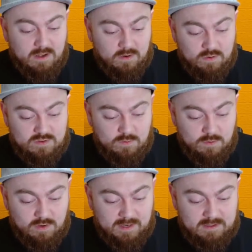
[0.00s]
also
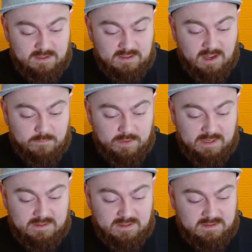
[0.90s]
more likely to have
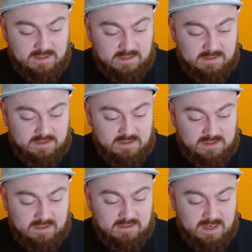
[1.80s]
pre-existing
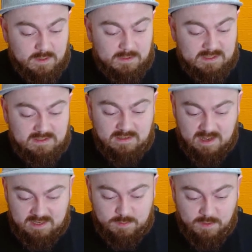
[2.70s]
conditions like diabetes and
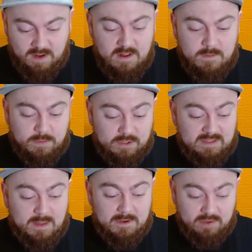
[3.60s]
asthma,
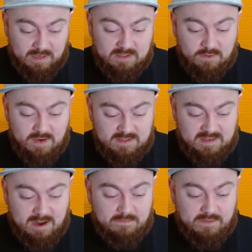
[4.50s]
putting them at greater
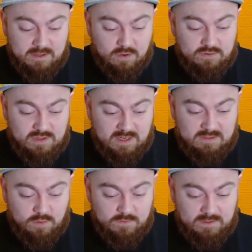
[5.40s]
risk if they contract
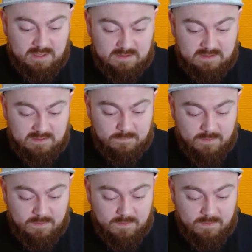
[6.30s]
COVID-19.